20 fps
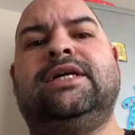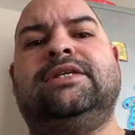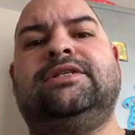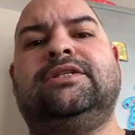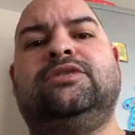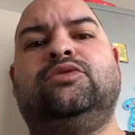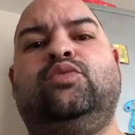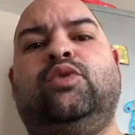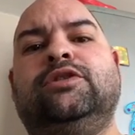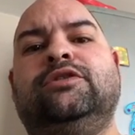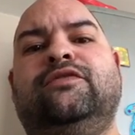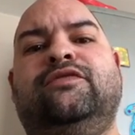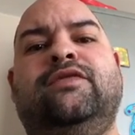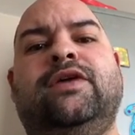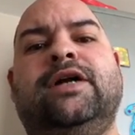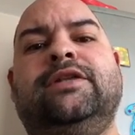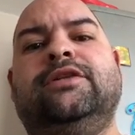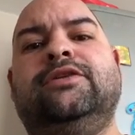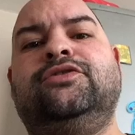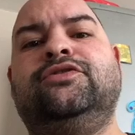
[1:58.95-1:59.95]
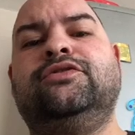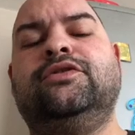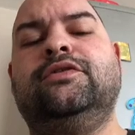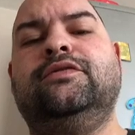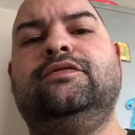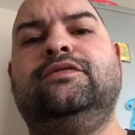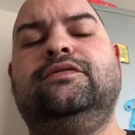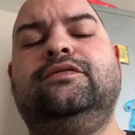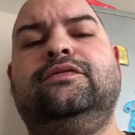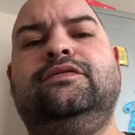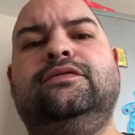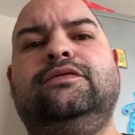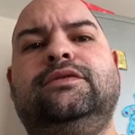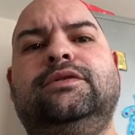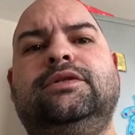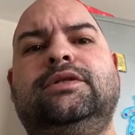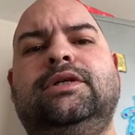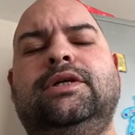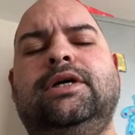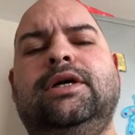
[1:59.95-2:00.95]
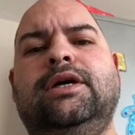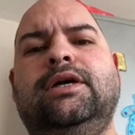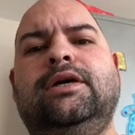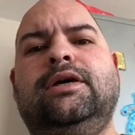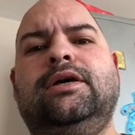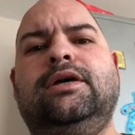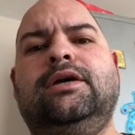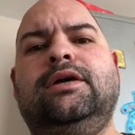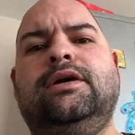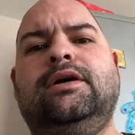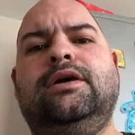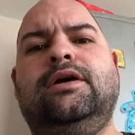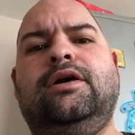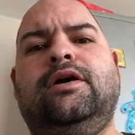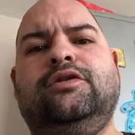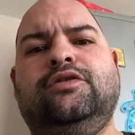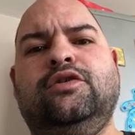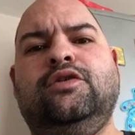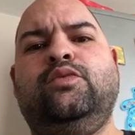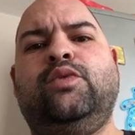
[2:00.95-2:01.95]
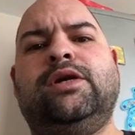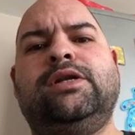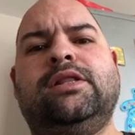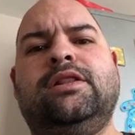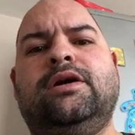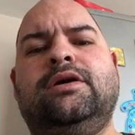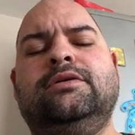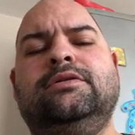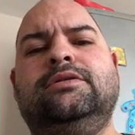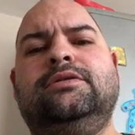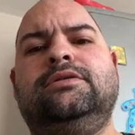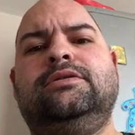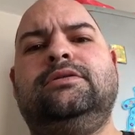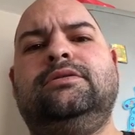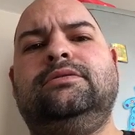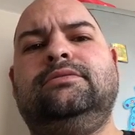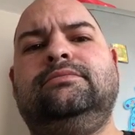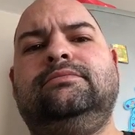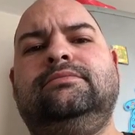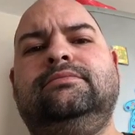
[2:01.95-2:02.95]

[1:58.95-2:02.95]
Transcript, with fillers: that just want to find the truth. Are you one of those?